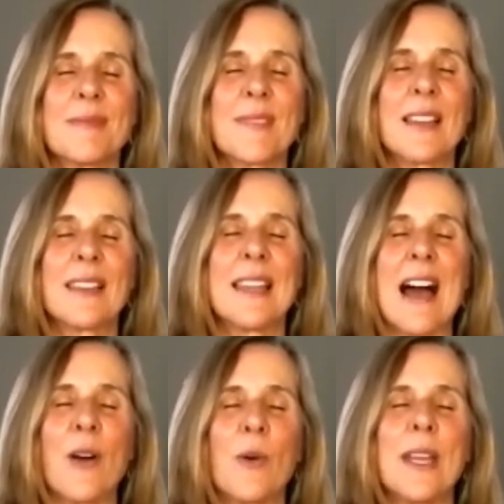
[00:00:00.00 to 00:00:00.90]

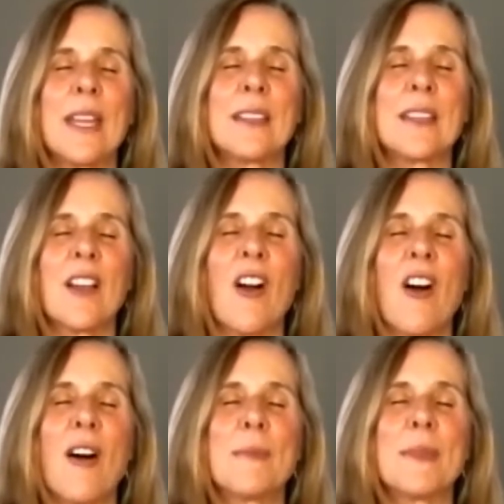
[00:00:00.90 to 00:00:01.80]
Allowing the
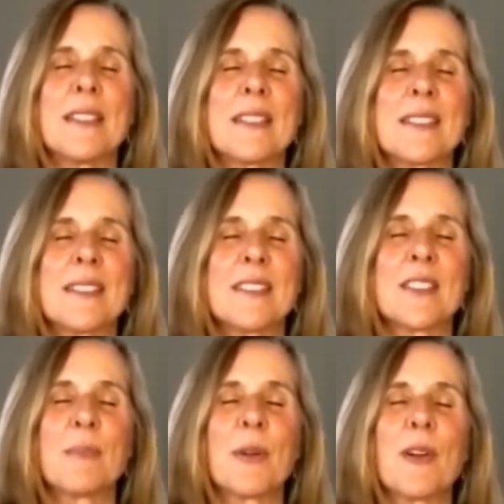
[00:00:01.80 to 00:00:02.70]
calmness
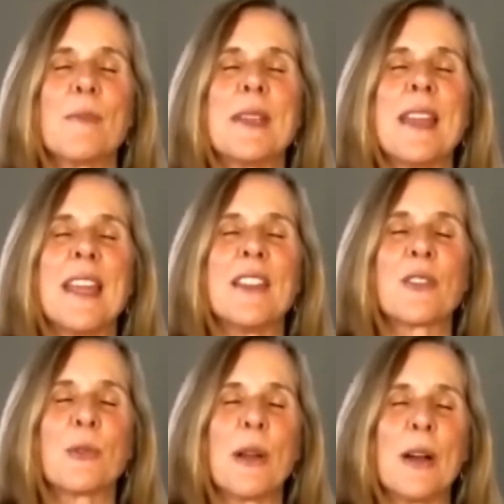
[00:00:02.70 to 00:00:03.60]
to permeate
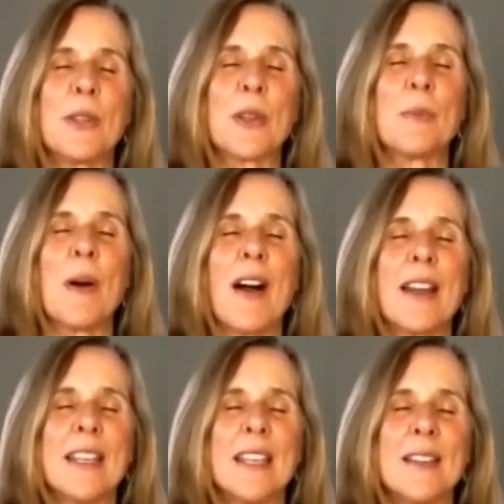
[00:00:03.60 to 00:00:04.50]
throughout your
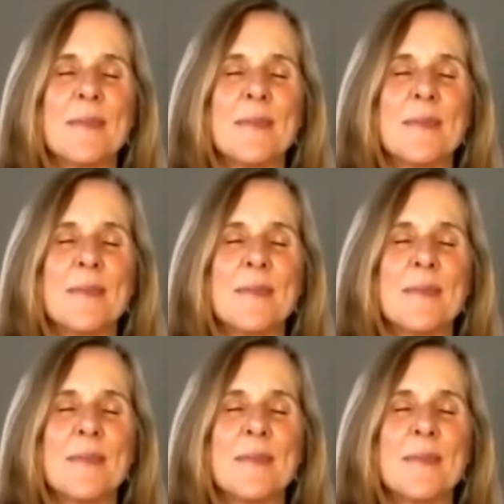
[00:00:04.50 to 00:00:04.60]
body.